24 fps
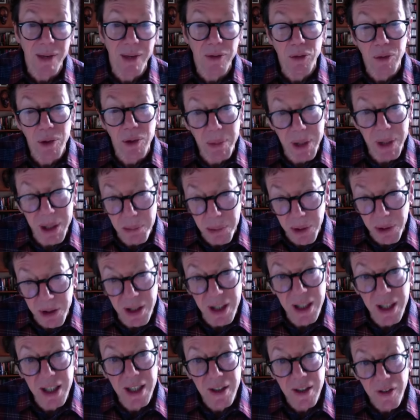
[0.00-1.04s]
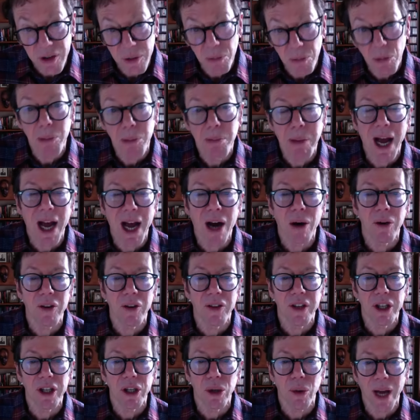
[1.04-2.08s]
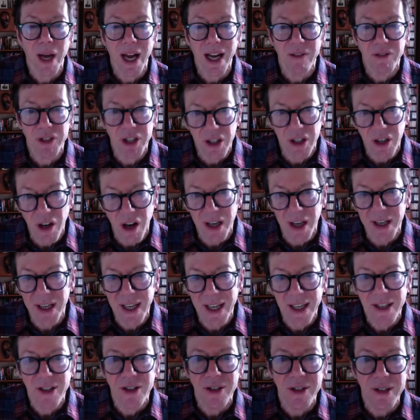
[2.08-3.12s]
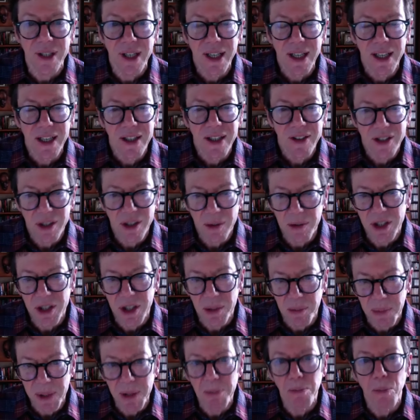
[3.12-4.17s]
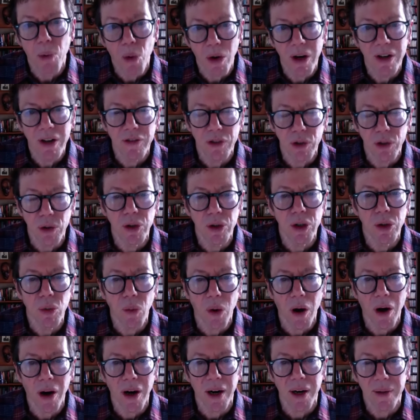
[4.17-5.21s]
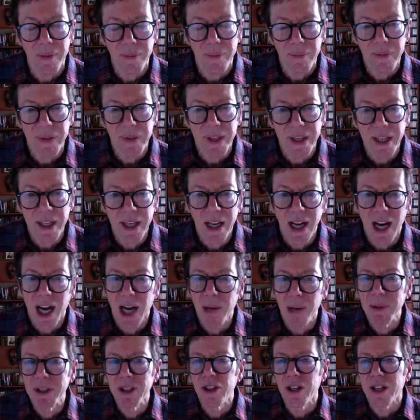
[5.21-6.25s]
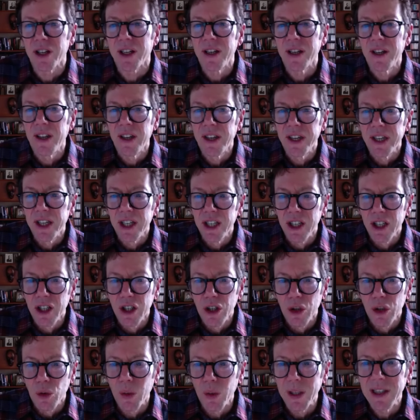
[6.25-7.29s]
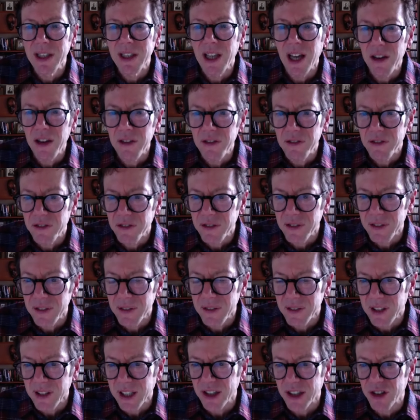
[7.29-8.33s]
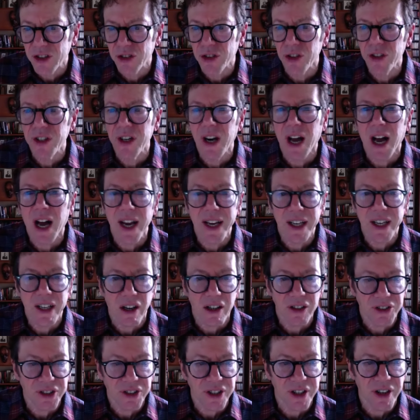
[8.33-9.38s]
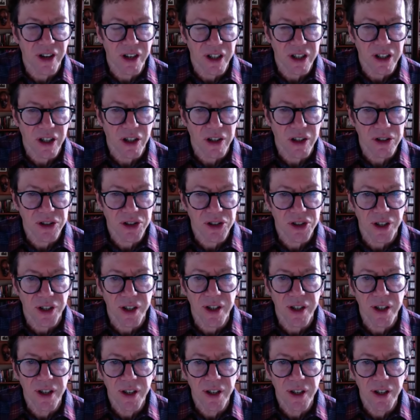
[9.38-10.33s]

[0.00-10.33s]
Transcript: with people, the more power that you have to not and to to be more of who you are. I mean, look, we love like certain icons in our culture,